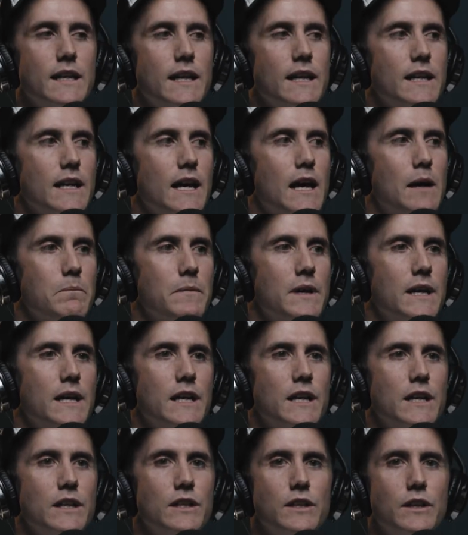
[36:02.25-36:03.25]
And then
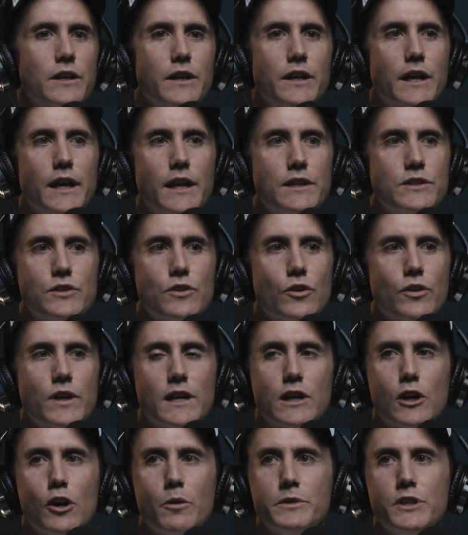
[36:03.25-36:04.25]
it's not
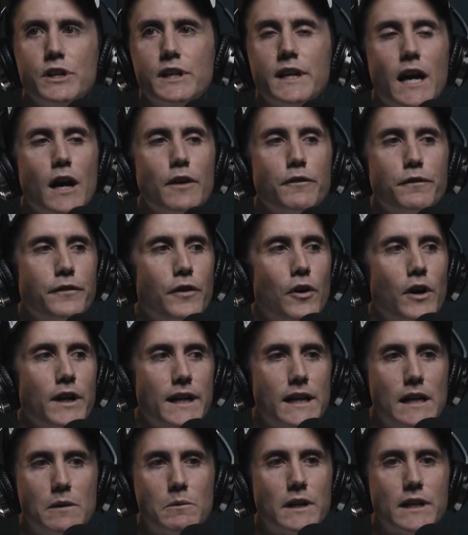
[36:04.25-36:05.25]
uncommon. You can't
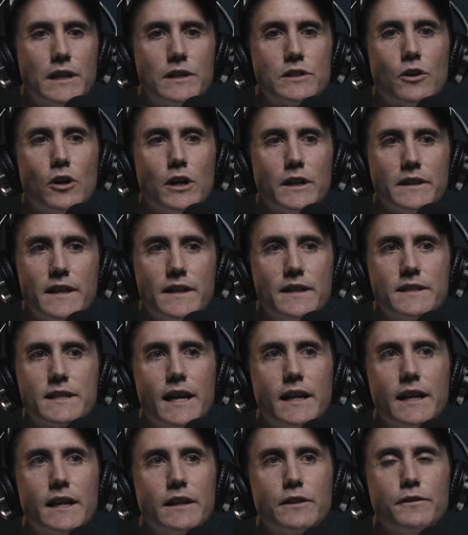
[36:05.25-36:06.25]
fight anyone in Thailand that's
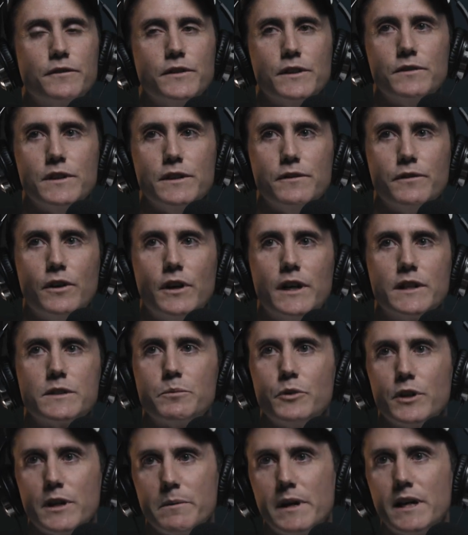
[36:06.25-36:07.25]
had under 50
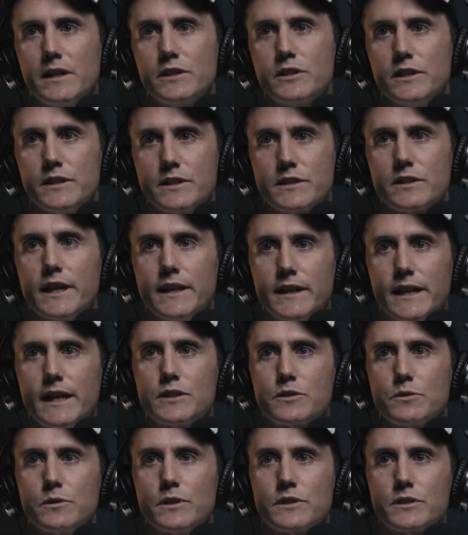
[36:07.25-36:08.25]
fights. Pretty much, it's like
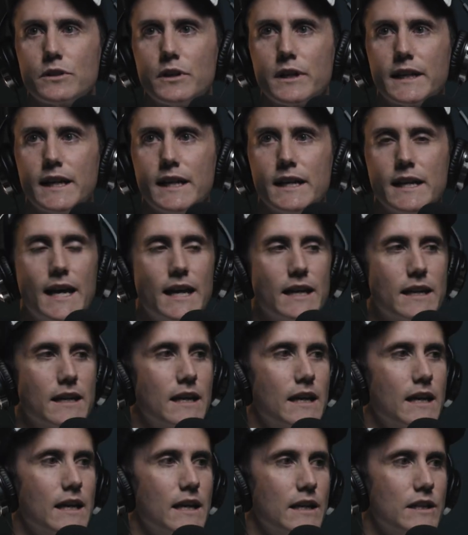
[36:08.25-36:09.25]
that's what it's like.
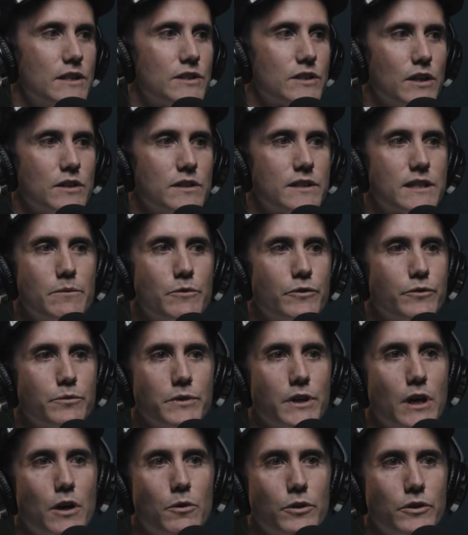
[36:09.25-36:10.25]
And so some of
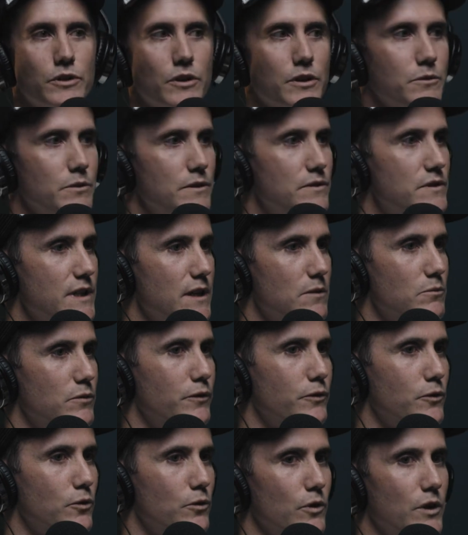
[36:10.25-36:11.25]
them go on, like we've said
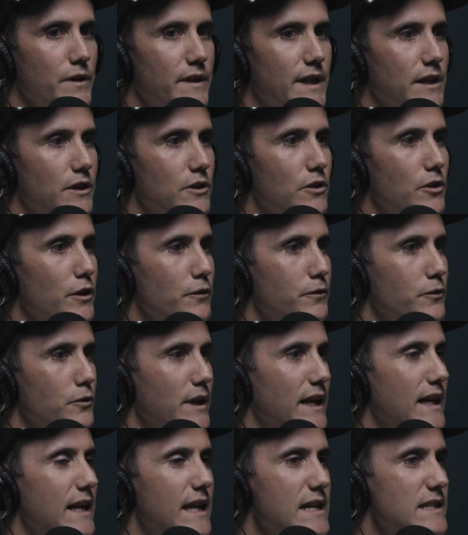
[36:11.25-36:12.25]
before, like that guy I
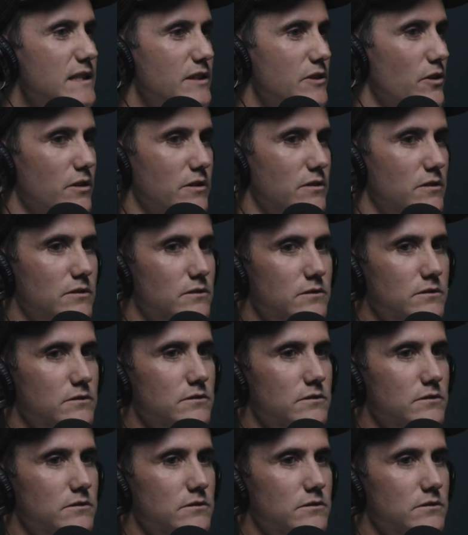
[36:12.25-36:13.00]
fought, and he's not.